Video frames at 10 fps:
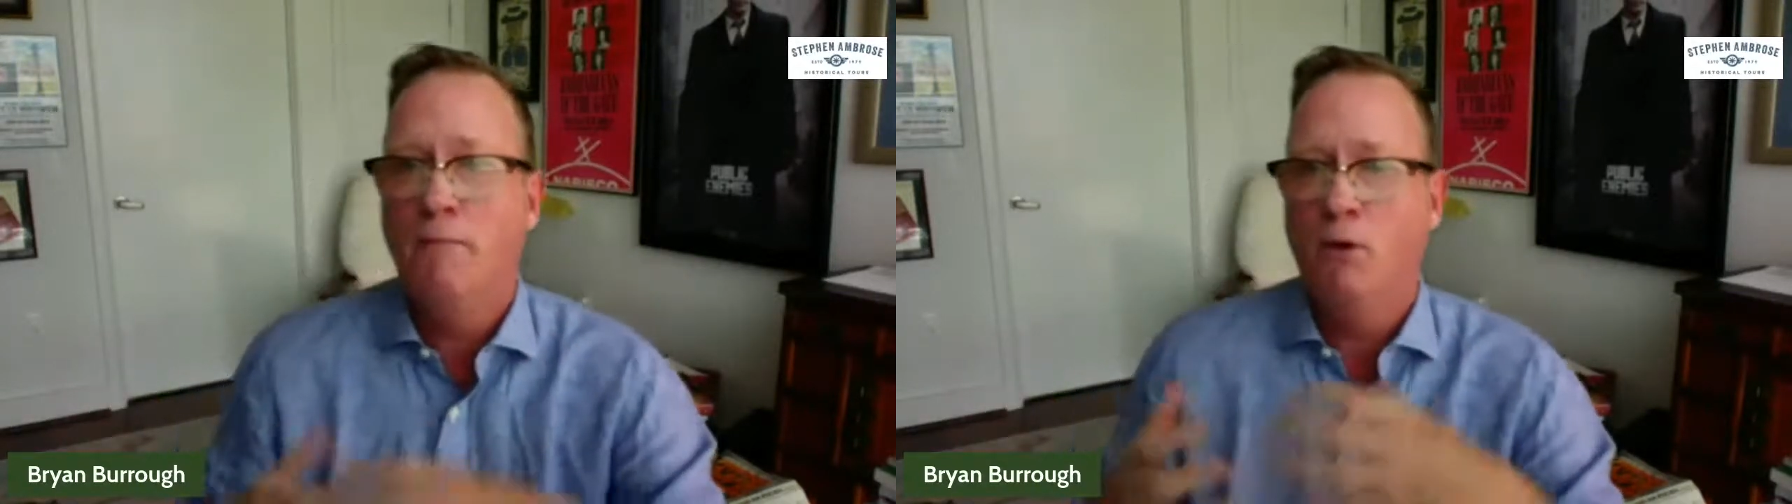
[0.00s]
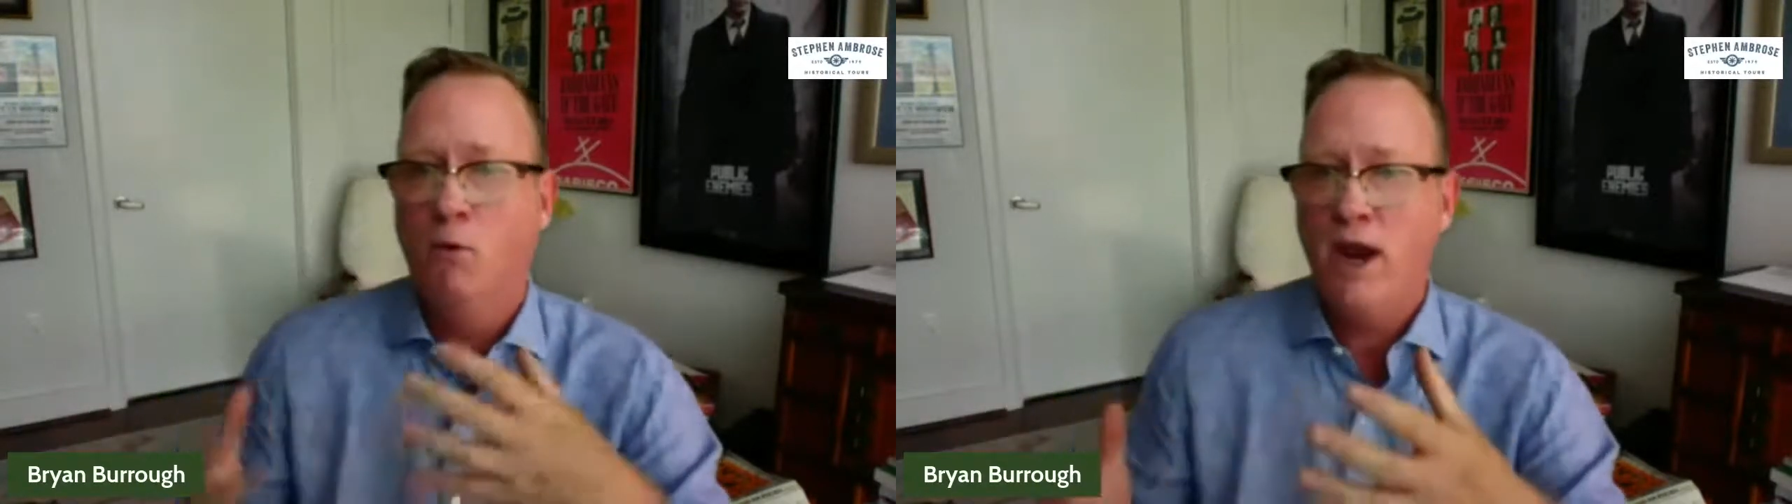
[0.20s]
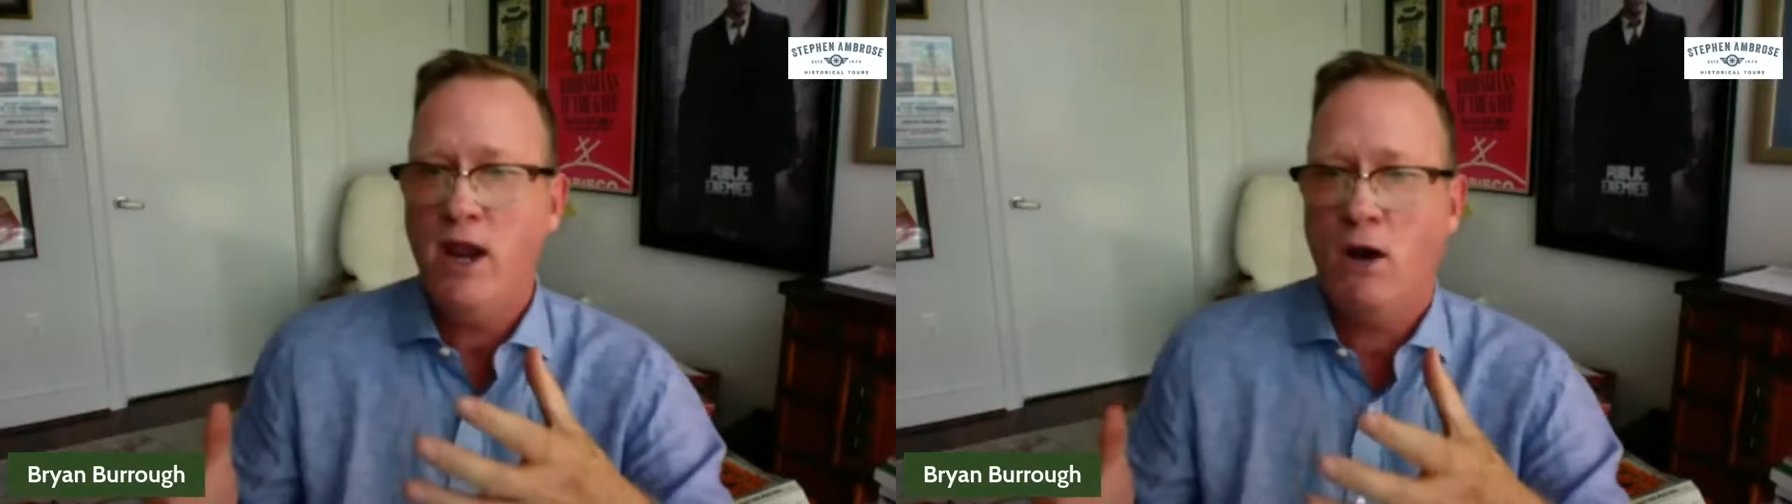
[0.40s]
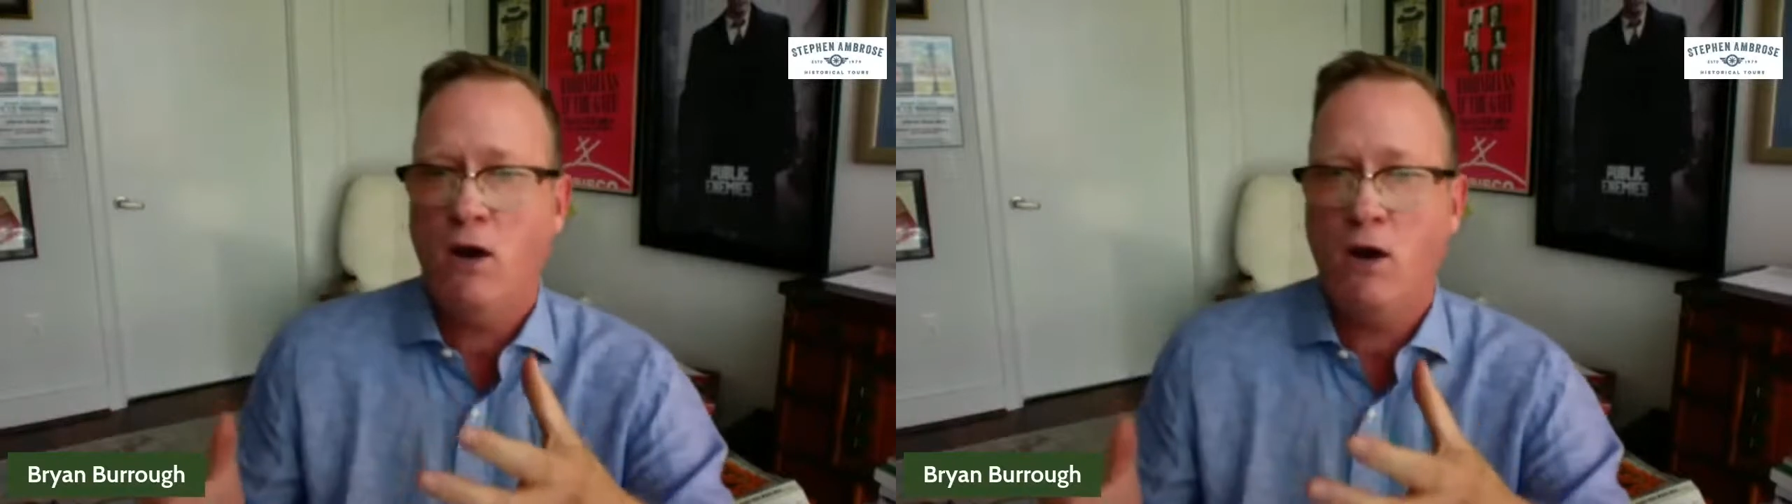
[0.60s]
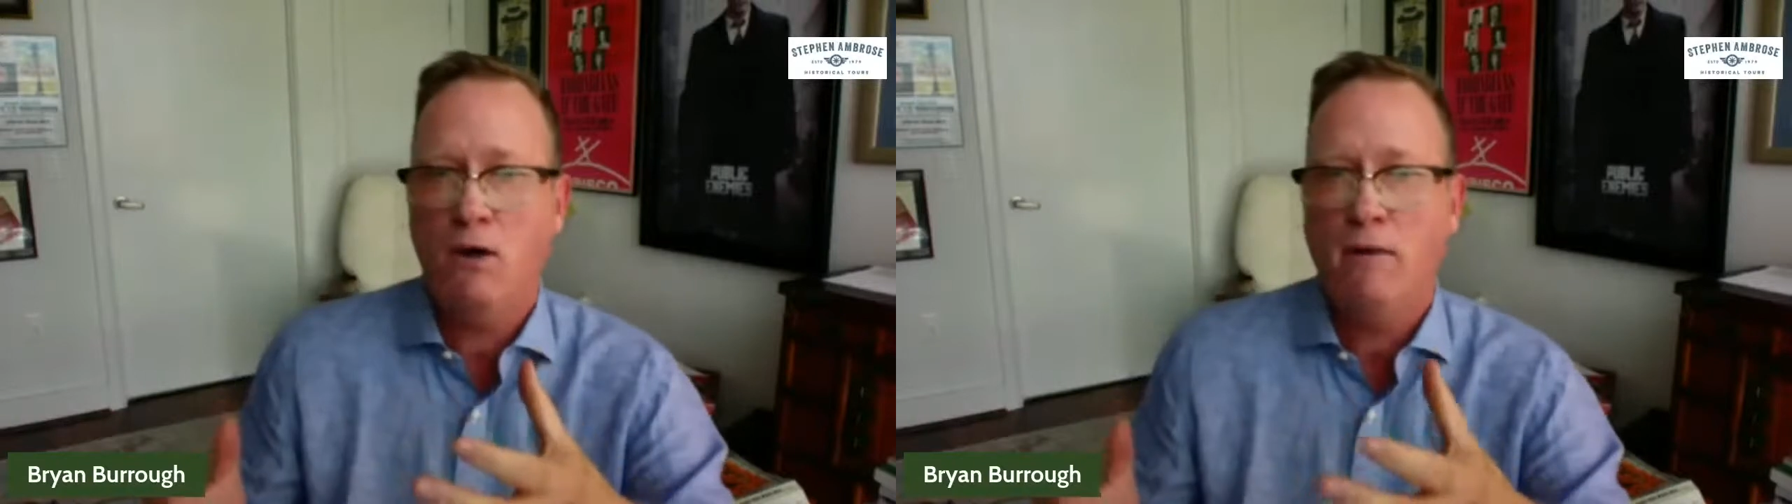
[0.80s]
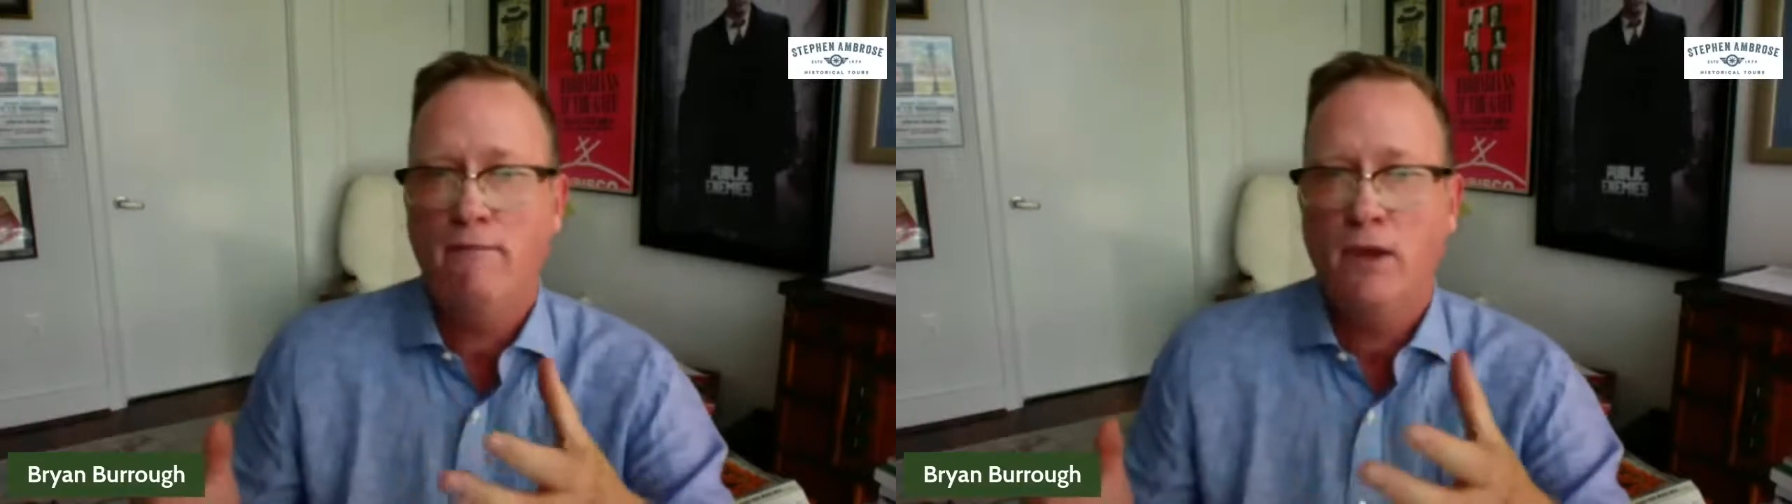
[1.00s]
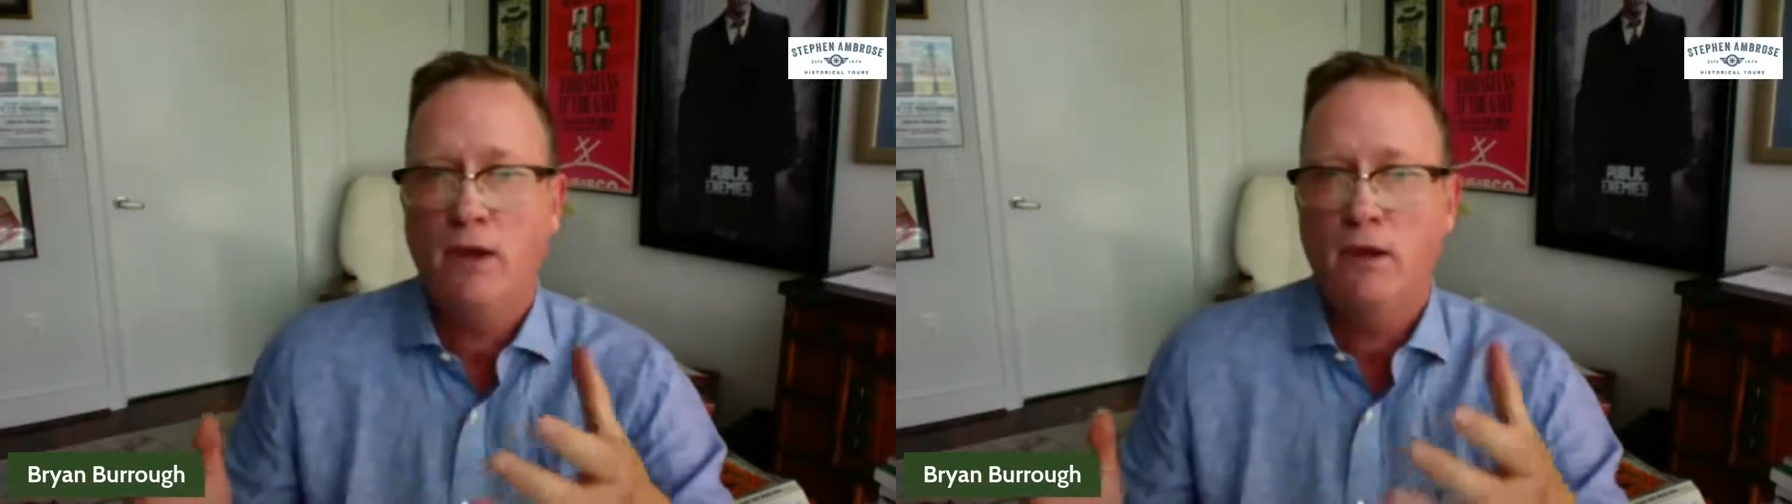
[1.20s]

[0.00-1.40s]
but we are